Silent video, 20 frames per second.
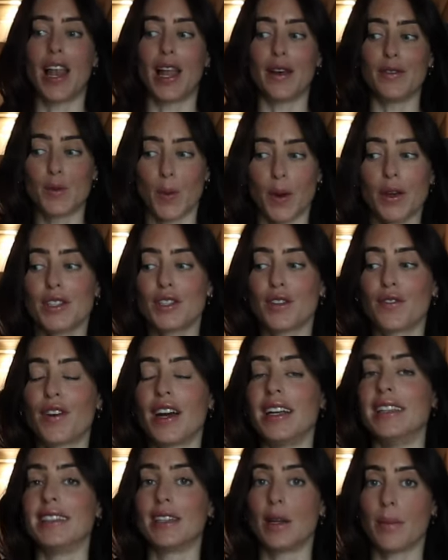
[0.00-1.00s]
I've spoken to
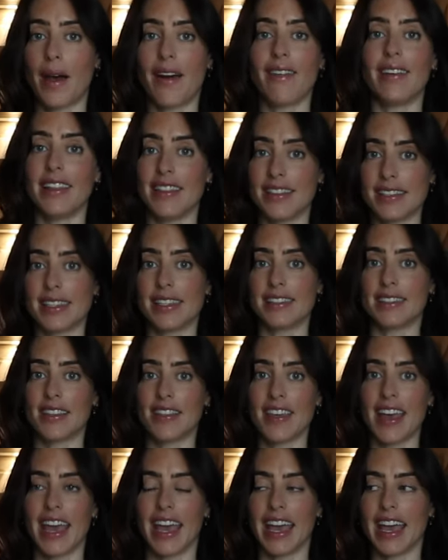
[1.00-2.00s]
friends and apparently this is a
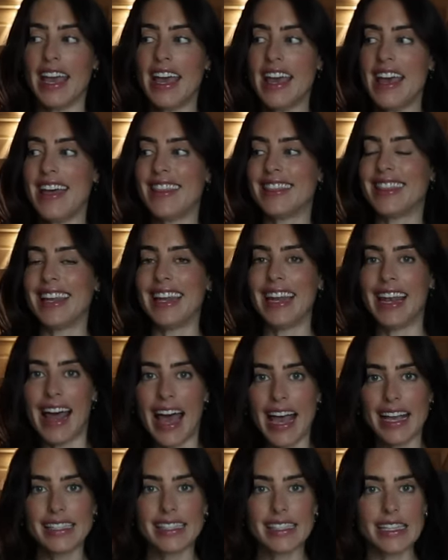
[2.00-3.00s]
thing. The
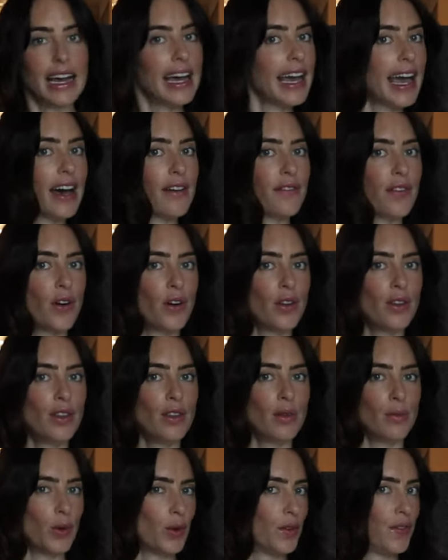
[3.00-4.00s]
less I have on, the
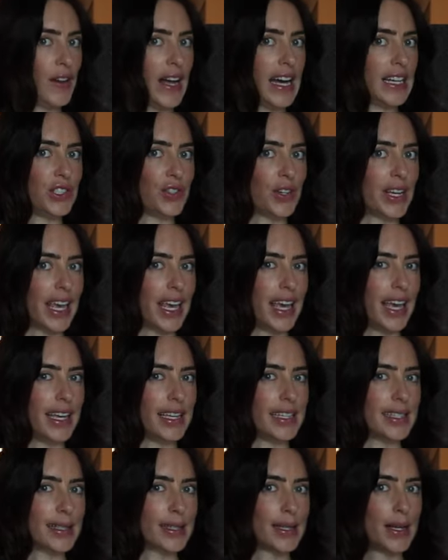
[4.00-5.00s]
more flattering it
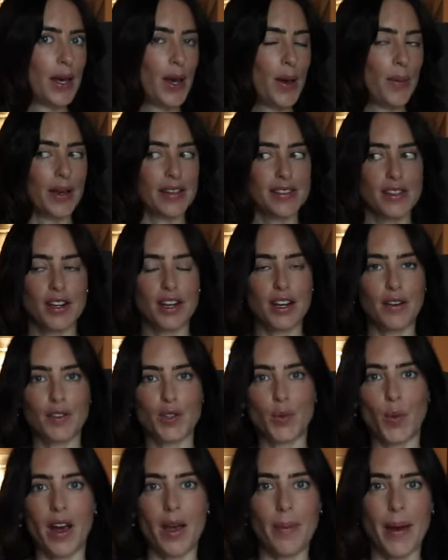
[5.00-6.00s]
is, because I don't have to
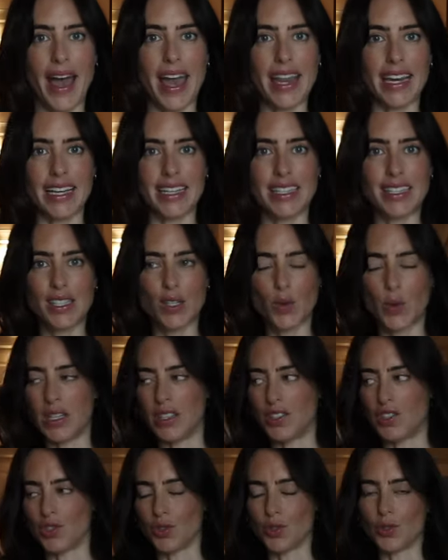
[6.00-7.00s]
worry about any
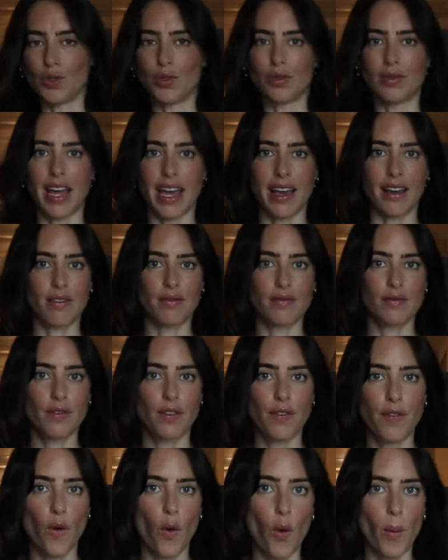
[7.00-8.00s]
squidge or like
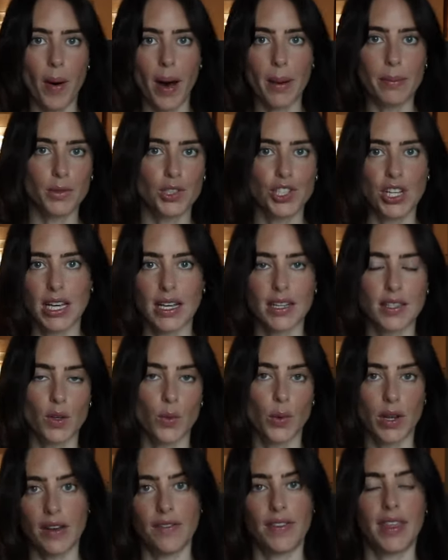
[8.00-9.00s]
four bum cheeks or
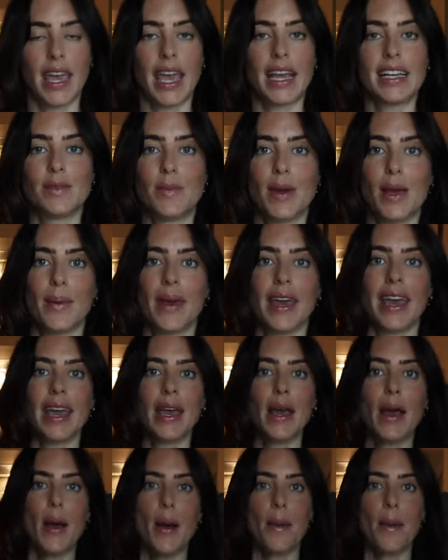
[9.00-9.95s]
whatever the case may be.